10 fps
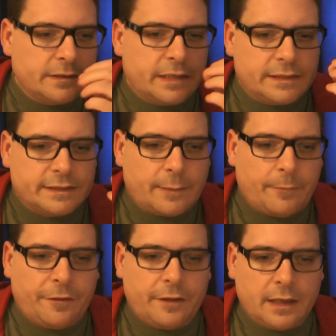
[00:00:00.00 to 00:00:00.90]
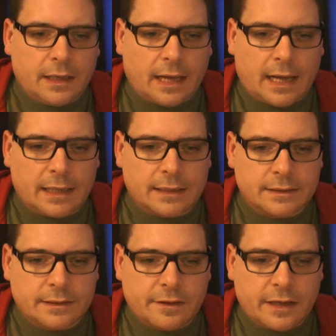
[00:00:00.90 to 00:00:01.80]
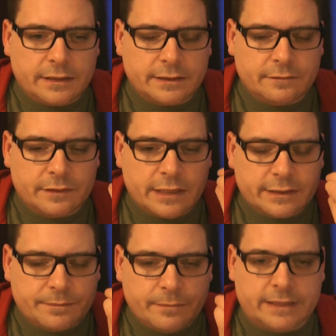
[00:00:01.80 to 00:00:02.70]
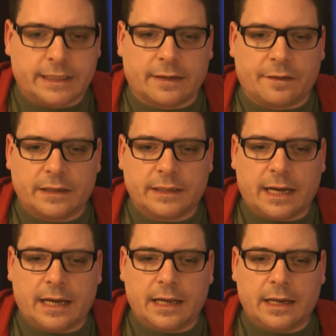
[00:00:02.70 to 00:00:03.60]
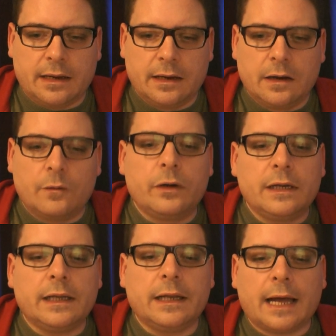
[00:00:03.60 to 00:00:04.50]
there's something that's missing that I really